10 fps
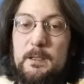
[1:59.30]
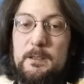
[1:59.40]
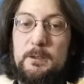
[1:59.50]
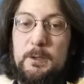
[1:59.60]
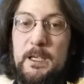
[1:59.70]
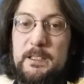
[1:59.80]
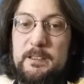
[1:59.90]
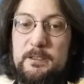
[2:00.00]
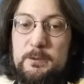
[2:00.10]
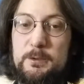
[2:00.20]
you had
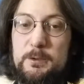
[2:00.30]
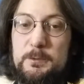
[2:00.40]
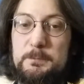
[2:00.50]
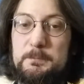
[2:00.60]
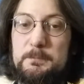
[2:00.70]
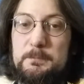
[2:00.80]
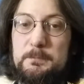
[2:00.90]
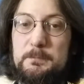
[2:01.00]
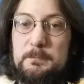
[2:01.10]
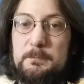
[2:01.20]
to
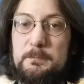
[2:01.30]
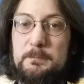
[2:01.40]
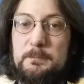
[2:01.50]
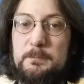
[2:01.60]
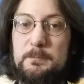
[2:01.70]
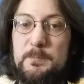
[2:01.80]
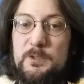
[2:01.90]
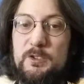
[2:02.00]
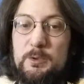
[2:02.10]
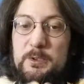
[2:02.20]

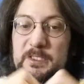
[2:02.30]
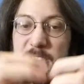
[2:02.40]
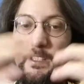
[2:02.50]
choose